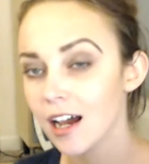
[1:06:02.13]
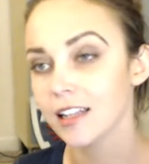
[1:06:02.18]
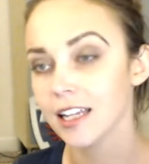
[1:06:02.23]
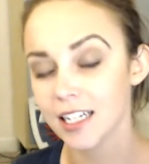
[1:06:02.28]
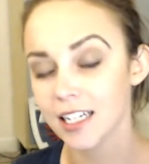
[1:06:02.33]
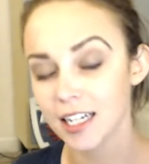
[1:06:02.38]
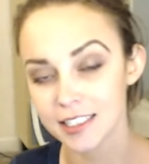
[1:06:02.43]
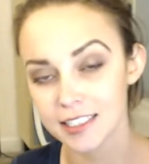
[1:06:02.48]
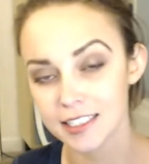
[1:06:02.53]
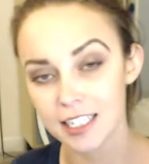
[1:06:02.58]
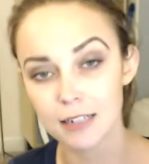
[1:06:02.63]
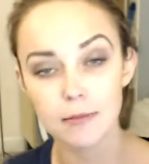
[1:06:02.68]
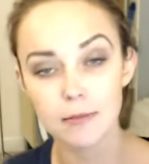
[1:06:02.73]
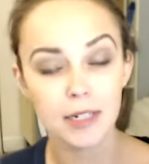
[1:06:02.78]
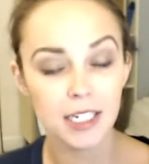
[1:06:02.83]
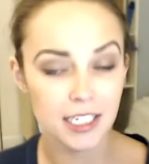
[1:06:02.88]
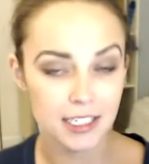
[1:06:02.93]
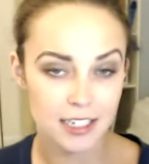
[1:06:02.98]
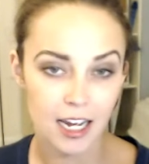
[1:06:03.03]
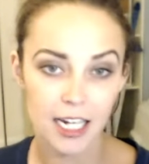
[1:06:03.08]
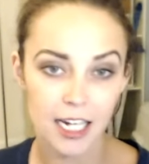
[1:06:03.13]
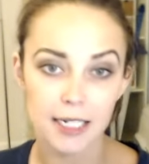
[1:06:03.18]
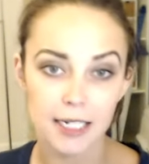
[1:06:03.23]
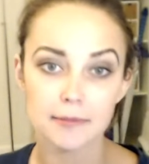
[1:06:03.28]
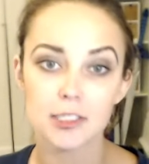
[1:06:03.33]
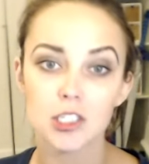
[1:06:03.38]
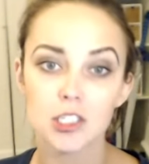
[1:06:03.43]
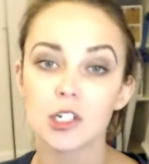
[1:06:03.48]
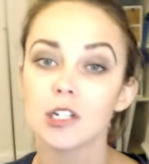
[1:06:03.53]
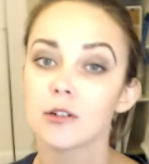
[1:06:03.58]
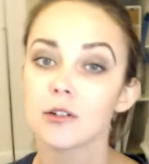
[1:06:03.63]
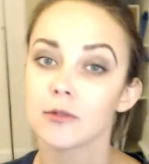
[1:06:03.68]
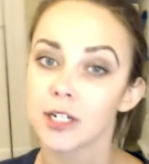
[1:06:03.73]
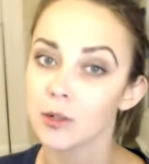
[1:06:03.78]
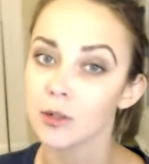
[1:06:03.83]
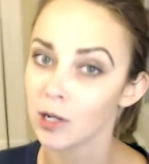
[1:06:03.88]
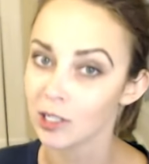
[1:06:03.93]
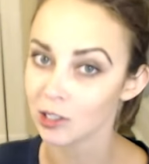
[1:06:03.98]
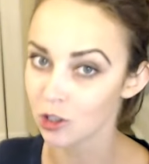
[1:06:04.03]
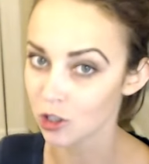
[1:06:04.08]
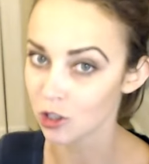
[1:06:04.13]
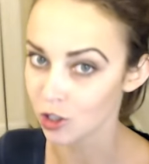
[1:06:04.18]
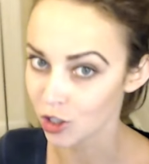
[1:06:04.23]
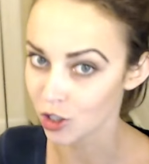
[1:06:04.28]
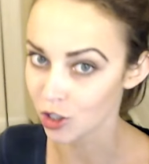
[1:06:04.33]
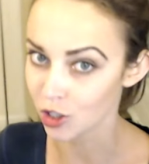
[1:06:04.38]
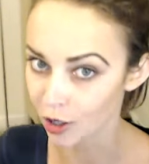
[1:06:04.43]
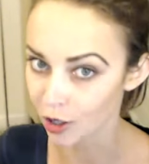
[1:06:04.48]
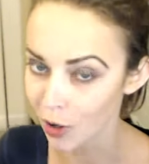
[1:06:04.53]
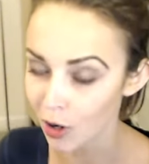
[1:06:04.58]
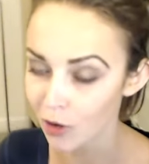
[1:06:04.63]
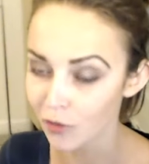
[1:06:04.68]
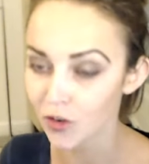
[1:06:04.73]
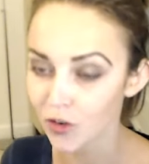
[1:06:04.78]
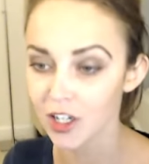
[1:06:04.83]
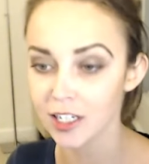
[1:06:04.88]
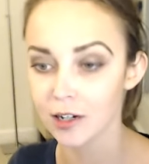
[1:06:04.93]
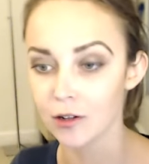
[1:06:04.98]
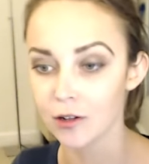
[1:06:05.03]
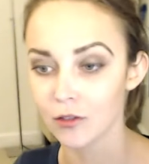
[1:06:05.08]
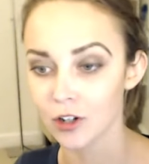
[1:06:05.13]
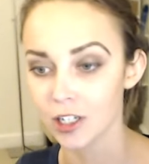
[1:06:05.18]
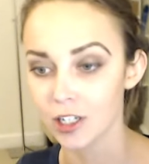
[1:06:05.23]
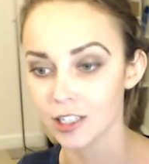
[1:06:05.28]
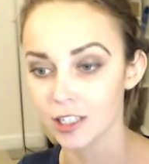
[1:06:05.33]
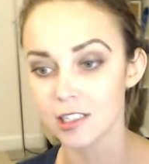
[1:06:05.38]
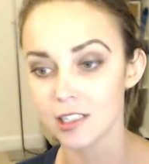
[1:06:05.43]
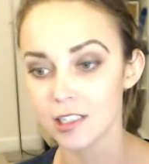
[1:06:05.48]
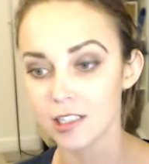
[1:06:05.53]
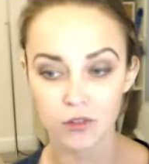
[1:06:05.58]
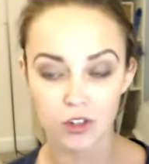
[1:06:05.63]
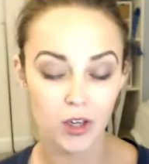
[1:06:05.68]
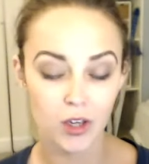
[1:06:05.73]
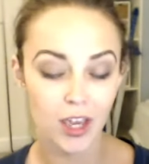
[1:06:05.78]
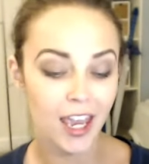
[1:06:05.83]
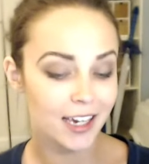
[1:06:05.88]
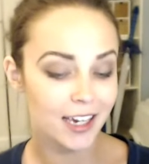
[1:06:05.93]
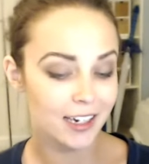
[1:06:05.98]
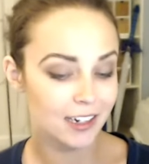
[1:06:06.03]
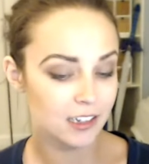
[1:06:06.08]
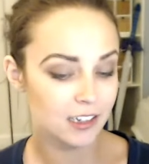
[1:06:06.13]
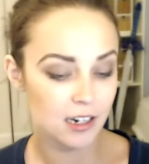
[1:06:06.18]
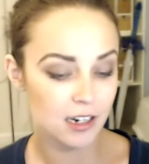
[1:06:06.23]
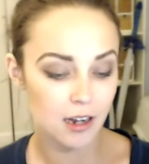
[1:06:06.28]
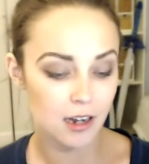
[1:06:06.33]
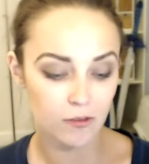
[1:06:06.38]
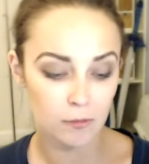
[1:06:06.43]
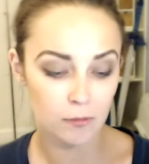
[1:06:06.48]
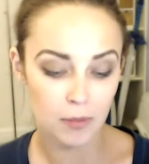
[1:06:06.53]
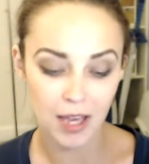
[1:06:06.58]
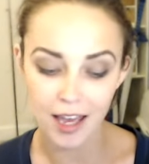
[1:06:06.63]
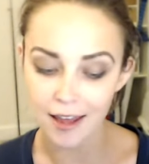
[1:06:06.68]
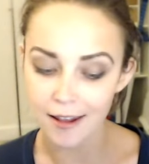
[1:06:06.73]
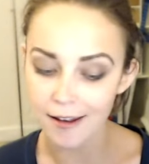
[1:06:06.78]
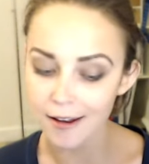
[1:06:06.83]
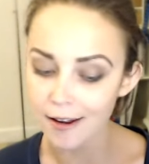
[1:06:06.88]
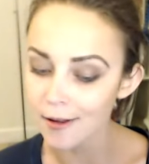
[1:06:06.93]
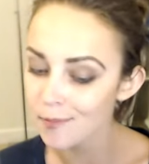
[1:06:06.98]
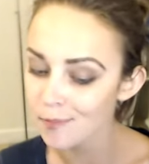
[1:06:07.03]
Like I said many times, you can rewatch the show over and over. So if you can't get enough then,